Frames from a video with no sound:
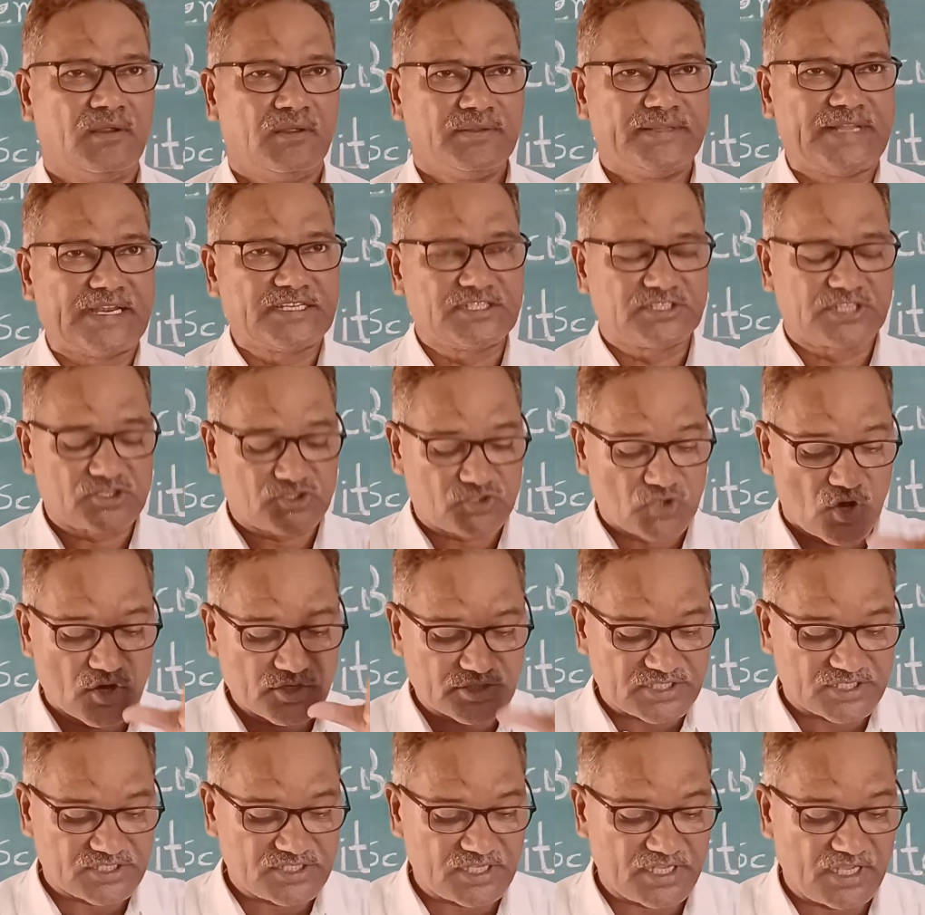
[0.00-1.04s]
That is the
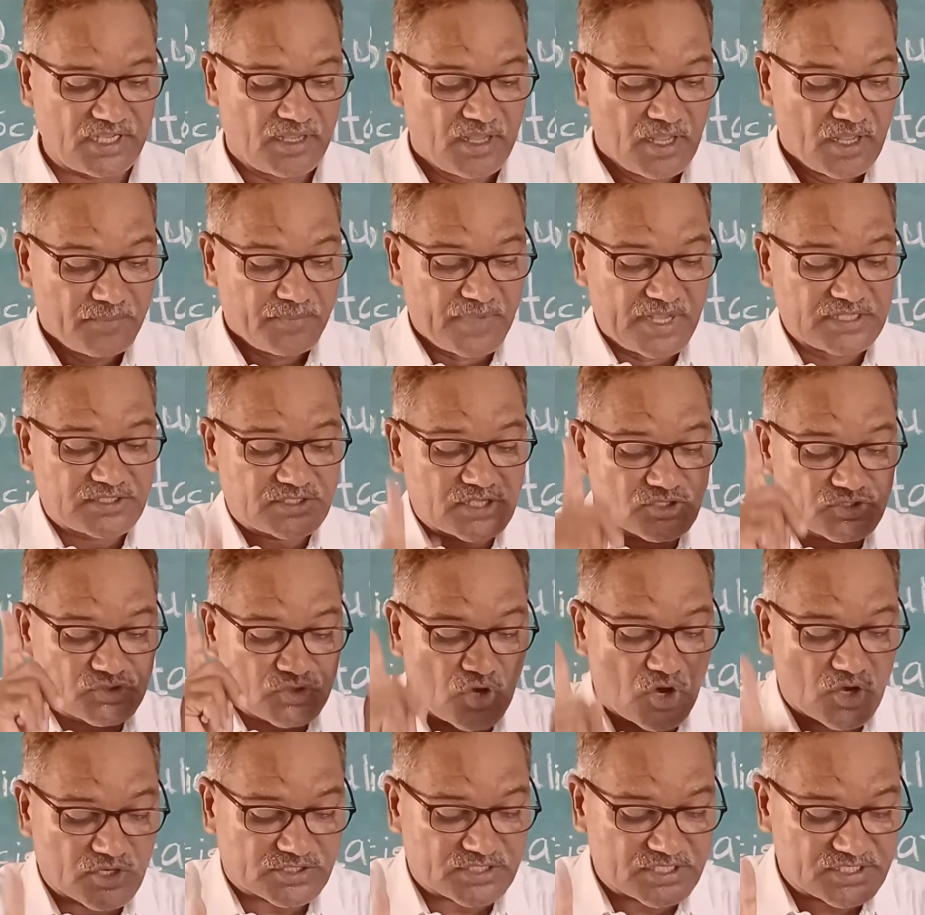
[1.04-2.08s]
source C. Means the
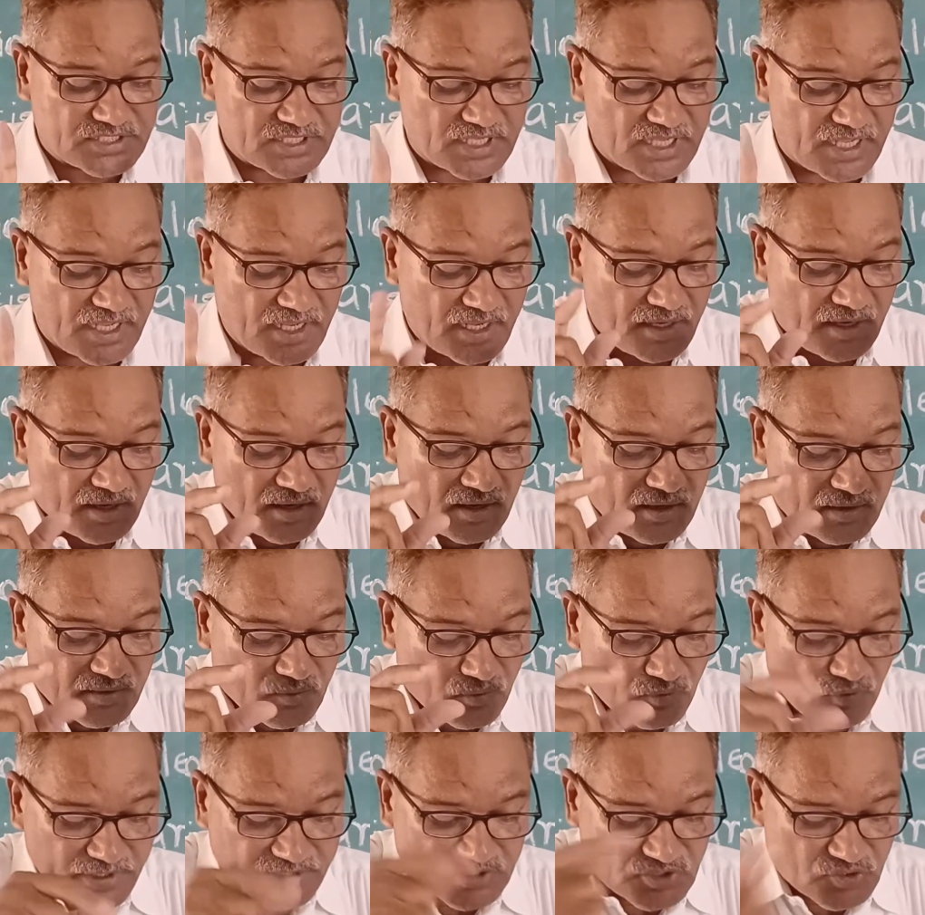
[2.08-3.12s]
source C,
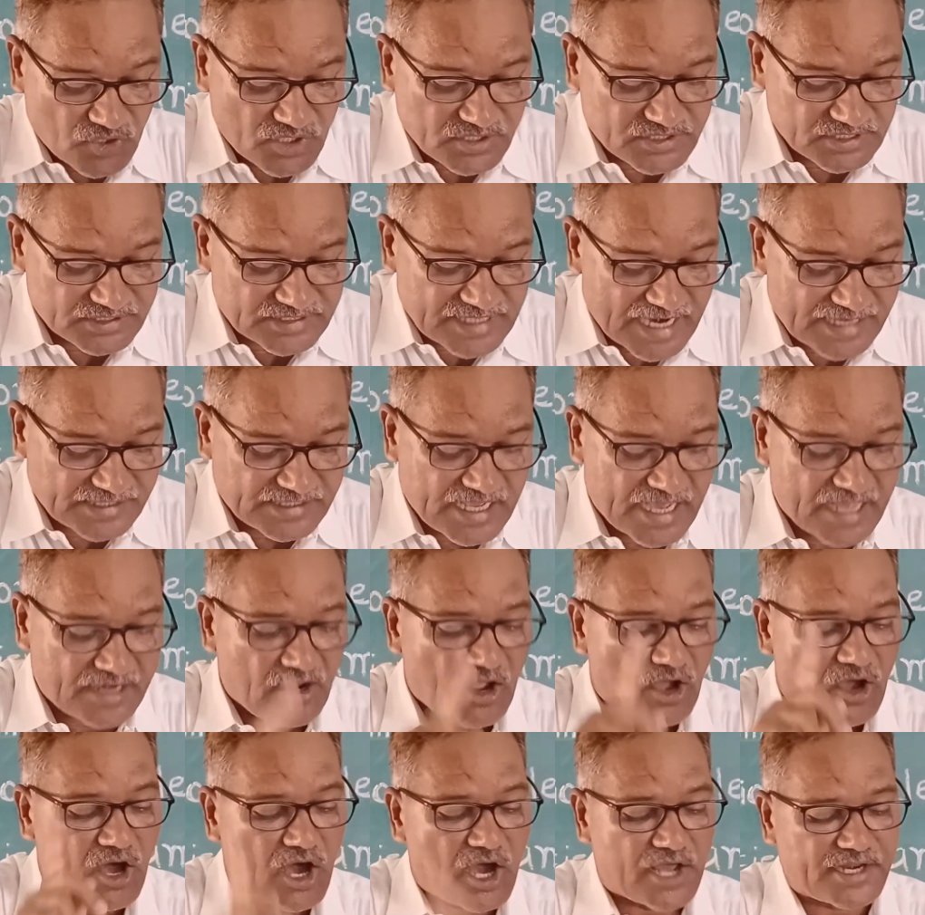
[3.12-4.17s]
which sources are
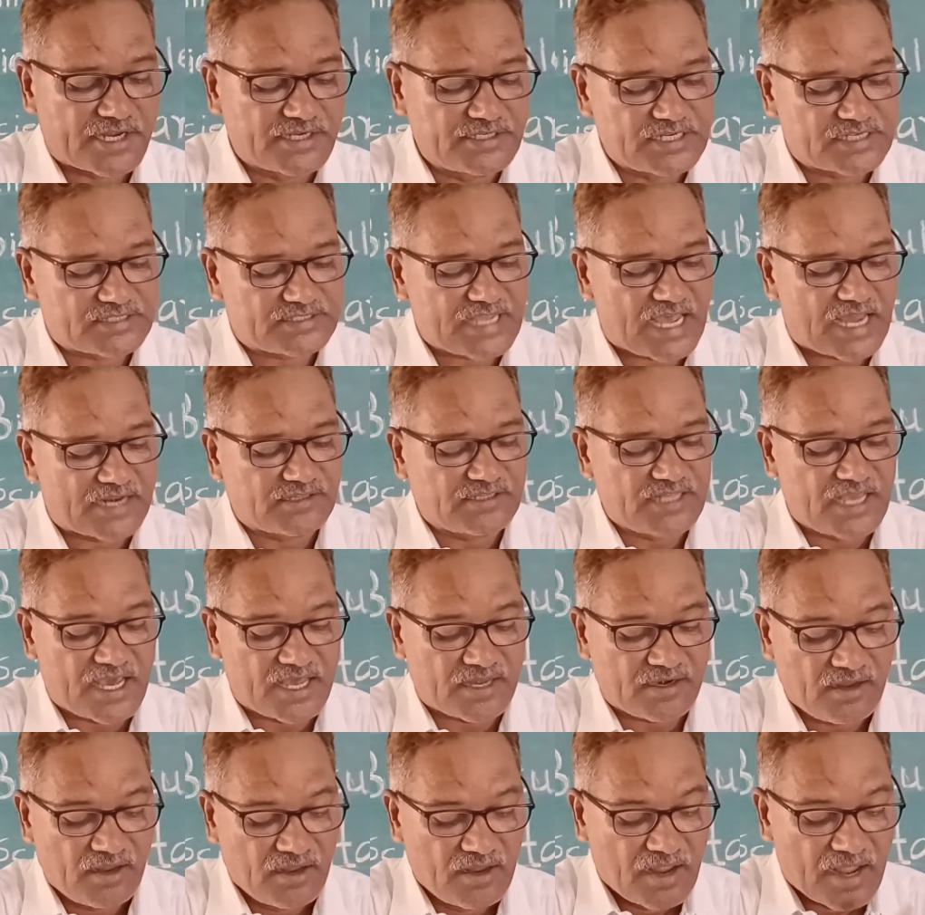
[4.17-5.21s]
there? Oranges are
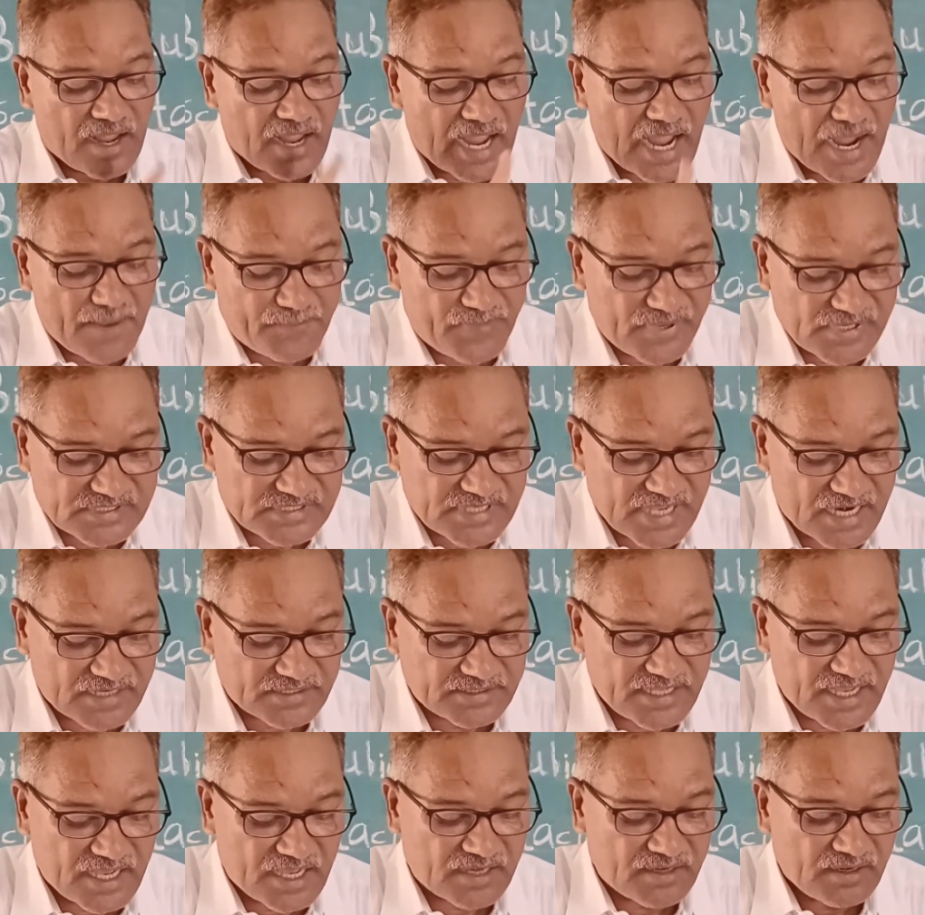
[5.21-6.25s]
there, apples are
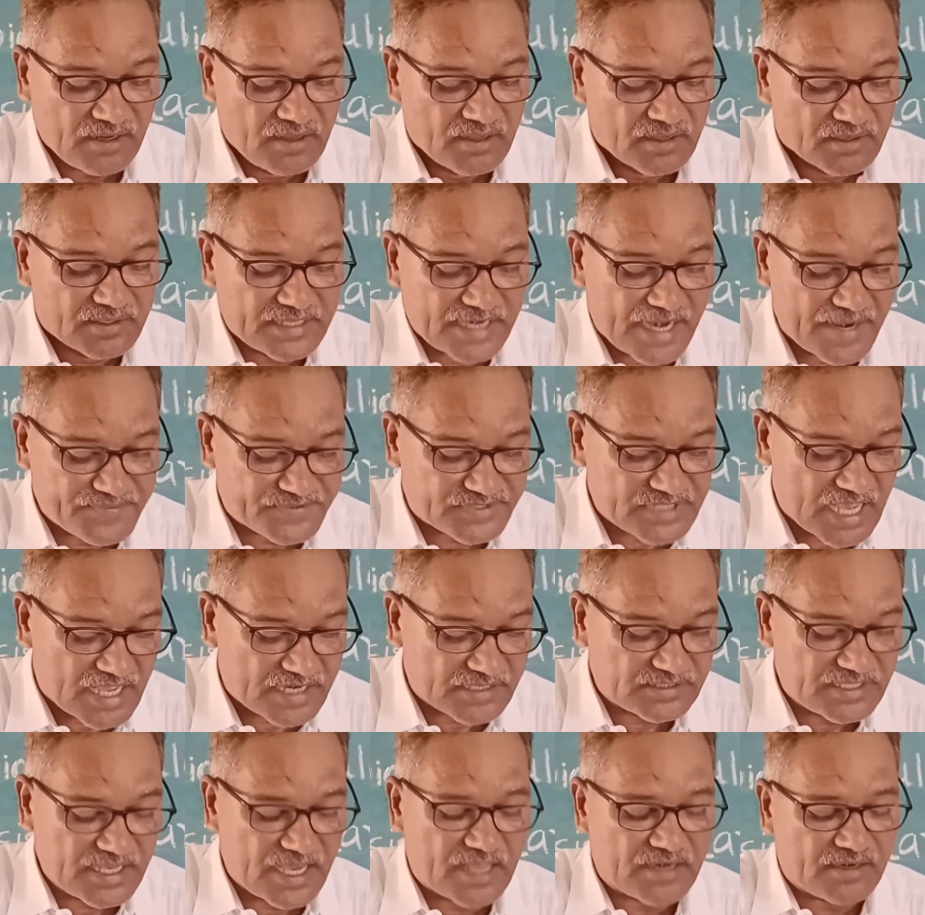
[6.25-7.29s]
there, grapes are
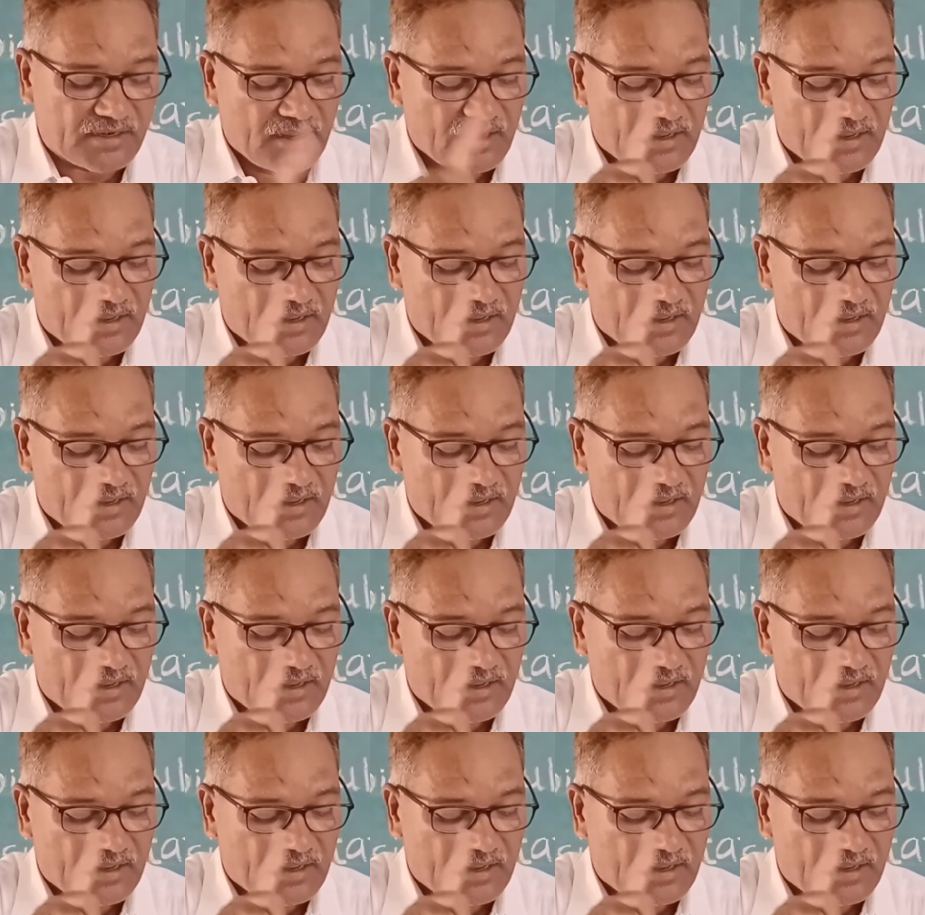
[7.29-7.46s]
there,